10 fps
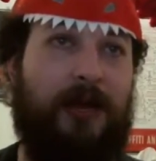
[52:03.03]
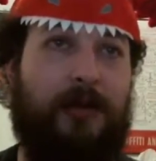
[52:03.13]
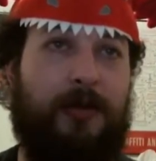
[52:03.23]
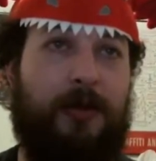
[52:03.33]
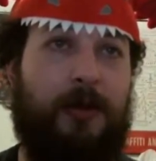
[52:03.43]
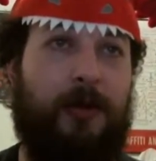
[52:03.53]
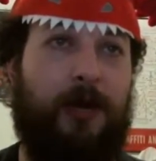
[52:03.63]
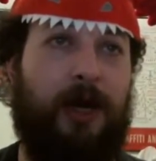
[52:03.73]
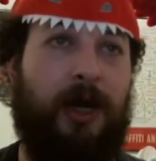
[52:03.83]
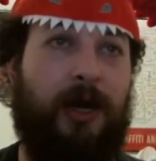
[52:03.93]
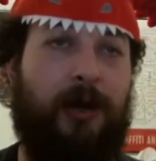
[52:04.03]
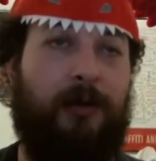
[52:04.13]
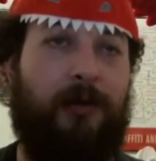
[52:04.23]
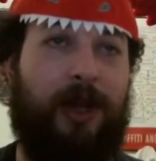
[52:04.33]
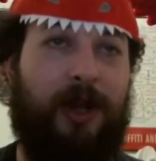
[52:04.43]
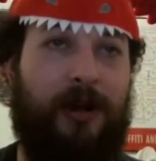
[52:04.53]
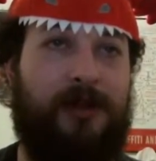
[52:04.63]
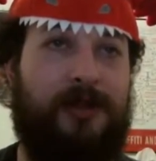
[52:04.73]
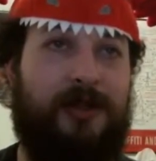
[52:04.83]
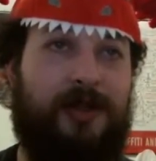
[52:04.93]
through other
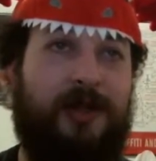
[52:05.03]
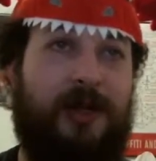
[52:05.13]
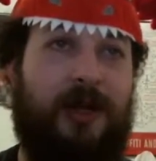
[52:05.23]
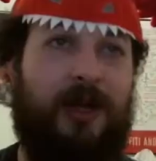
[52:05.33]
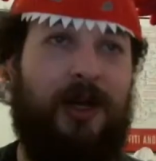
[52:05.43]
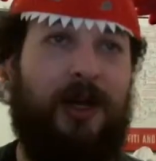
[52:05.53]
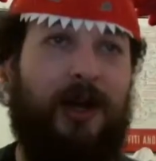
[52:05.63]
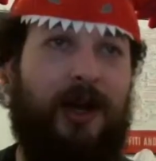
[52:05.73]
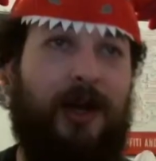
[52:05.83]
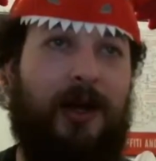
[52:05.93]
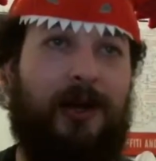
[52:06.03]
players? Uh,